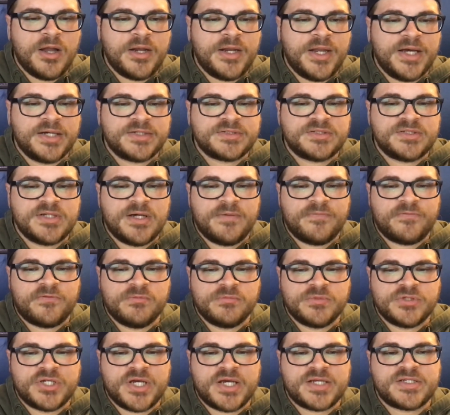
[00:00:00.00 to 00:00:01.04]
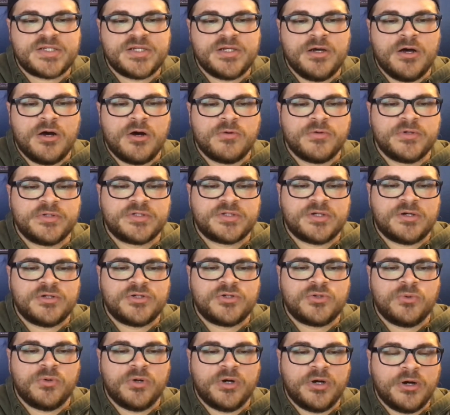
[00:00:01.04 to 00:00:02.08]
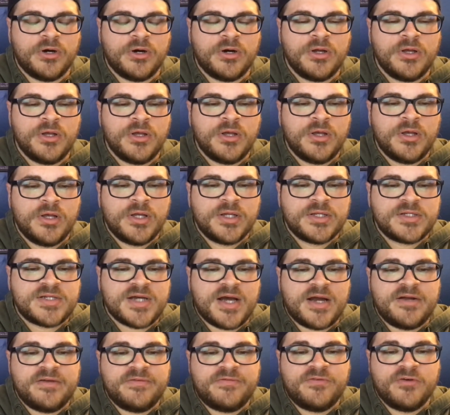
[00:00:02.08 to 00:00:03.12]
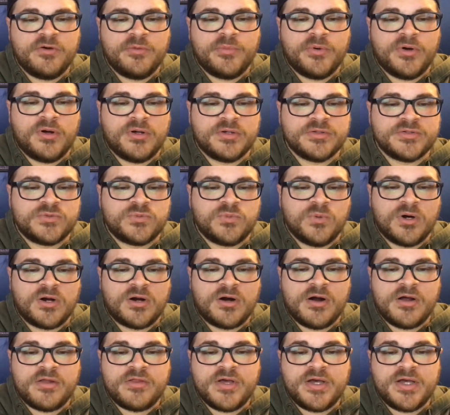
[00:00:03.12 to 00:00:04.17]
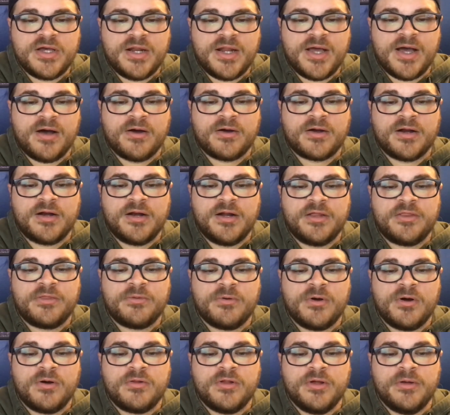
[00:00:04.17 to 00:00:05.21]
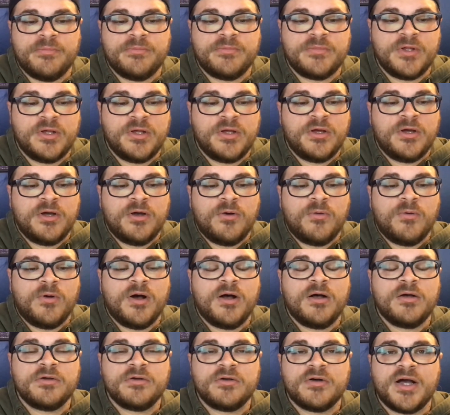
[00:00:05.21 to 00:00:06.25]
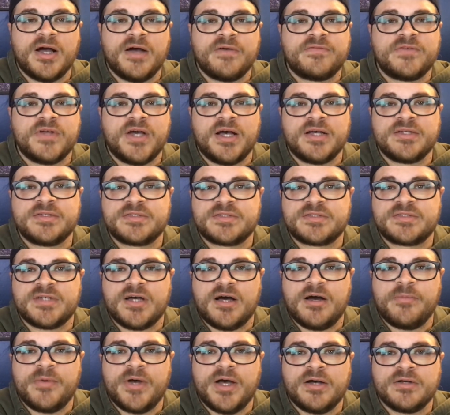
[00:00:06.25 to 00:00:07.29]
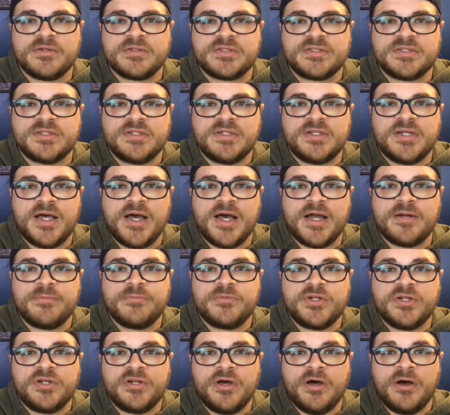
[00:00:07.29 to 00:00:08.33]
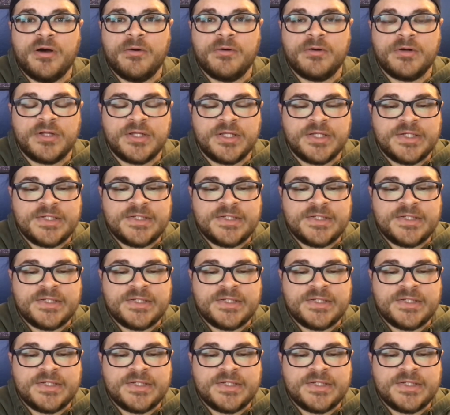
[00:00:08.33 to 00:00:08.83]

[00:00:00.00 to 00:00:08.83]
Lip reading: Next up from Jesse Owens on Twitter. Tiny footballs, what are they and how can I throw them? Well, you'll have to ask Tom House and Adam Dedeaux.